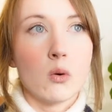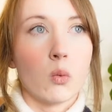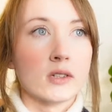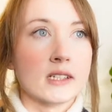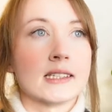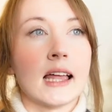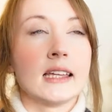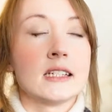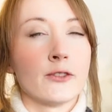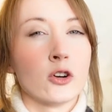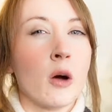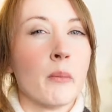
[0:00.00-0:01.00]
was a slightly
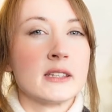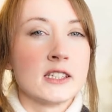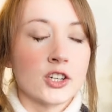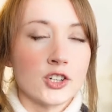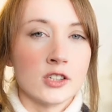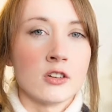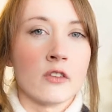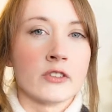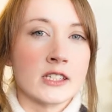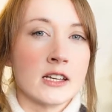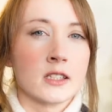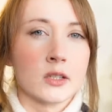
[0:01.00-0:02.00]
different composition,
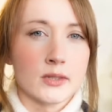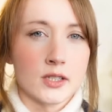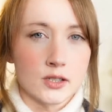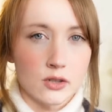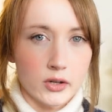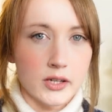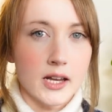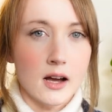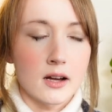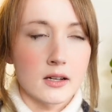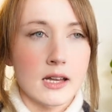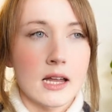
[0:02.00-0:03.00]
obviously, because it was a sock
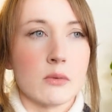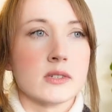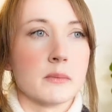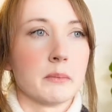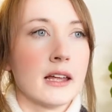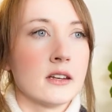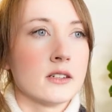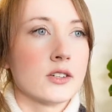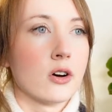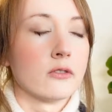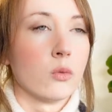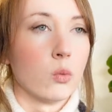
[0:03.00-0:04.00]
yarn. It was a blend
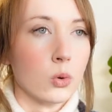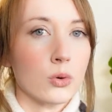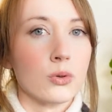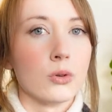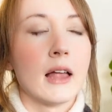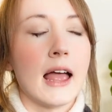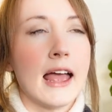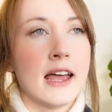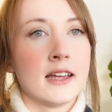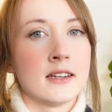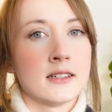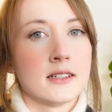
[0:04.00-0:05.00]
of wool
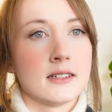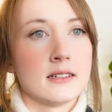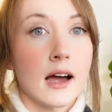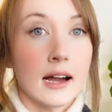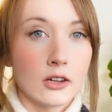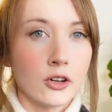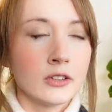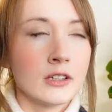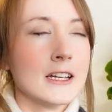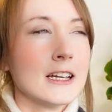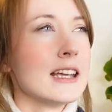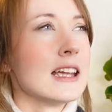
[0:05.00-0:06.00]
and nylon.
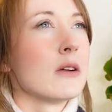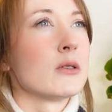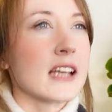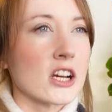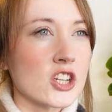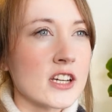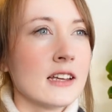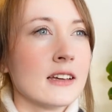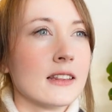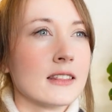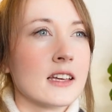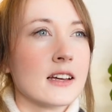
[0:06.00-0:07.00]
It was actually
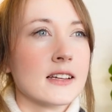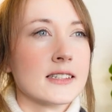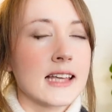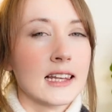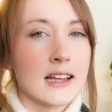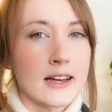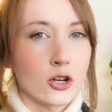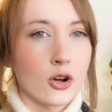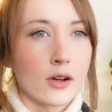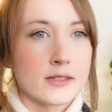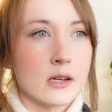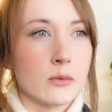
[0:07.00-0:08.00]
the Lana
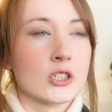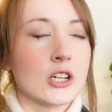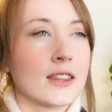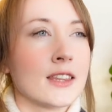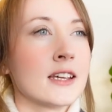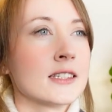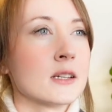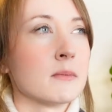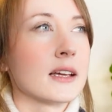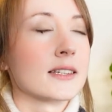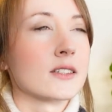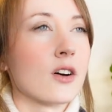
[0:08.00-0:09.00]
Cozy, which I think is a
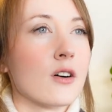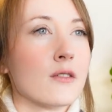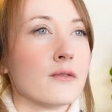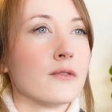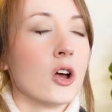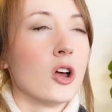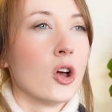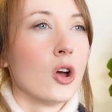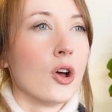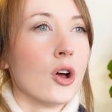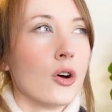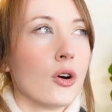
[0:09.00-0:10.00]
mix of
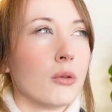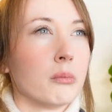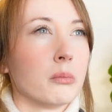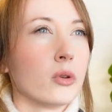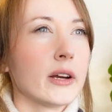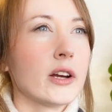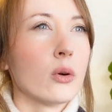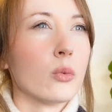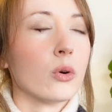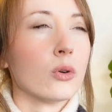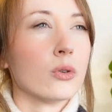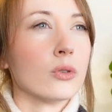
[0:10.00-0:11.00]
merino
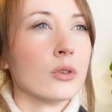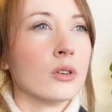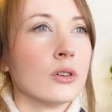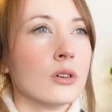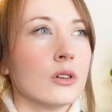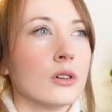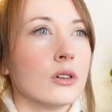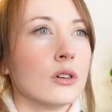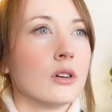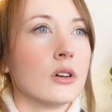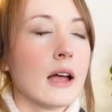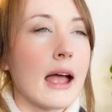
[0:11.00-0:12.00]
wool,
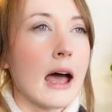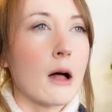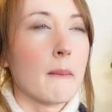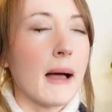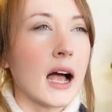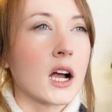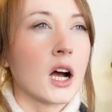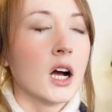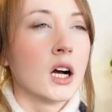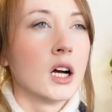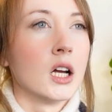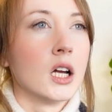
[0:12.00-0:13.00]
alpaca,